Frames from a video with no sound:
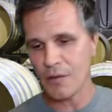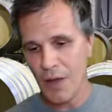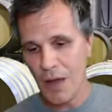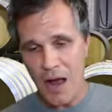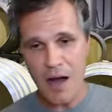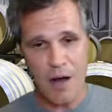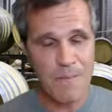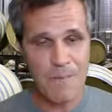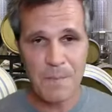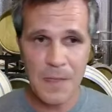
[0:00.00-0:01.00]

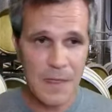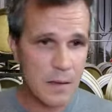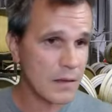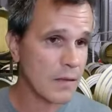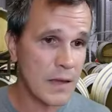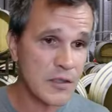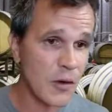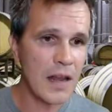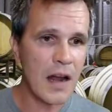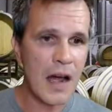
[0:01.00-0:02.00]
Um, that's
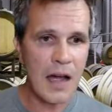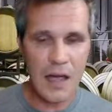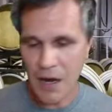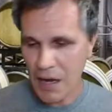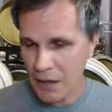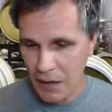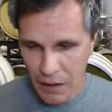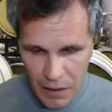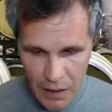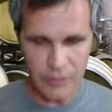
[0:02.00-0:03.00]
great. I, I
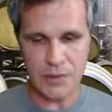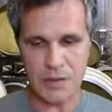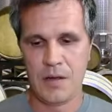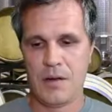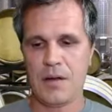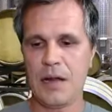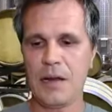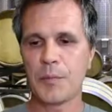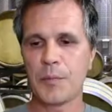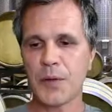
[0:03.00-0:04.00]
love it. I
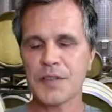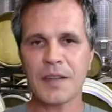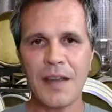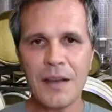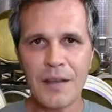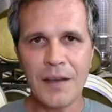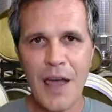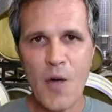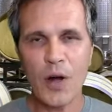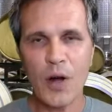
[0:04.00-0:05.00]
love it because at the end of the day,
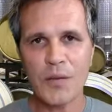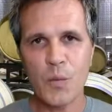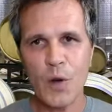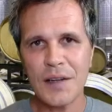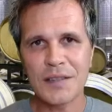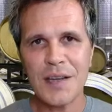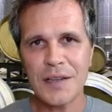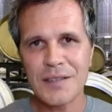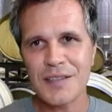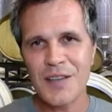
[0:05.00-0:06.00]
what, what it does
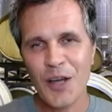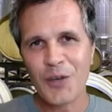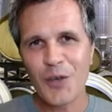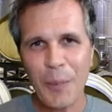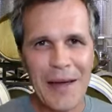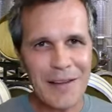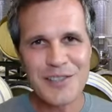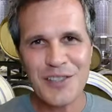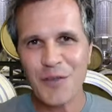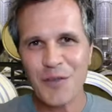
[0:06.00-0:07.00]
is your palate
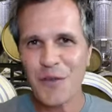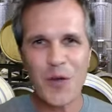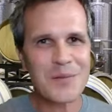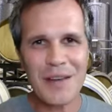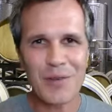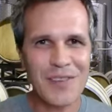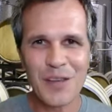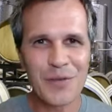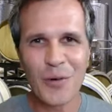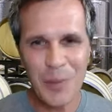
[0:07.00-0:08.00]
just confirms everything you've
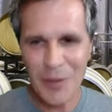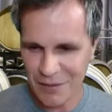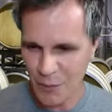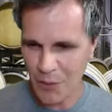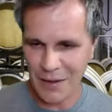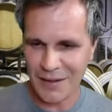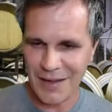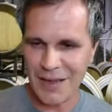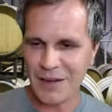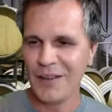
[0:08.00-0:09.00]
thought about the wine.
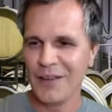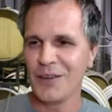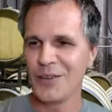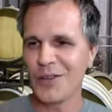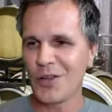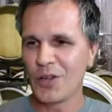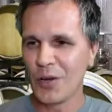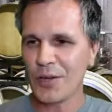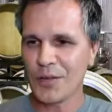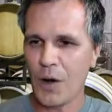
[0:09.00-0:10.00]
Again, you know, you look
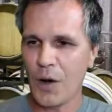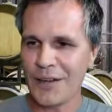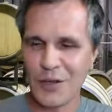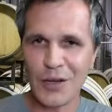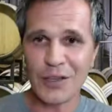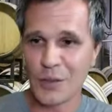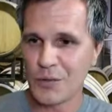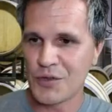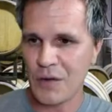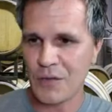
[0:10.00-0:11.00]
at the wine, you look at the
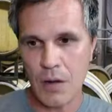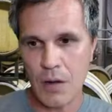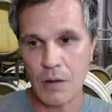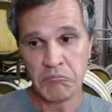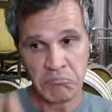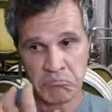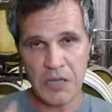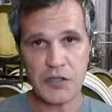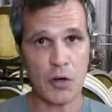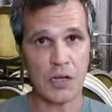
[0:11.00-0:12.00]
reserve, and you go, that's
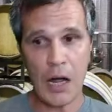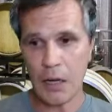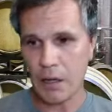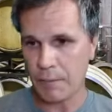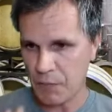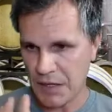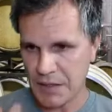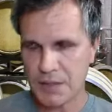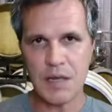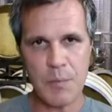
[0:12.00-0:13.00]
got color, that's
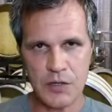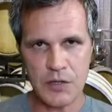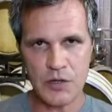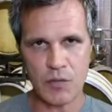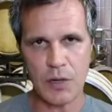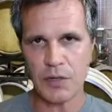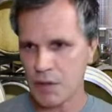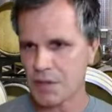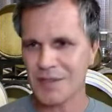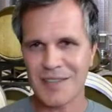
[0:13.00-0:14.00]
deep, that's rich,
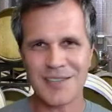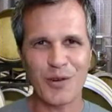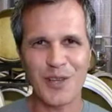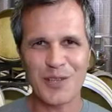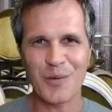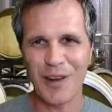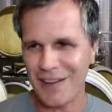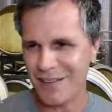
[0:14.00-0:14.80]
this is a serious wine.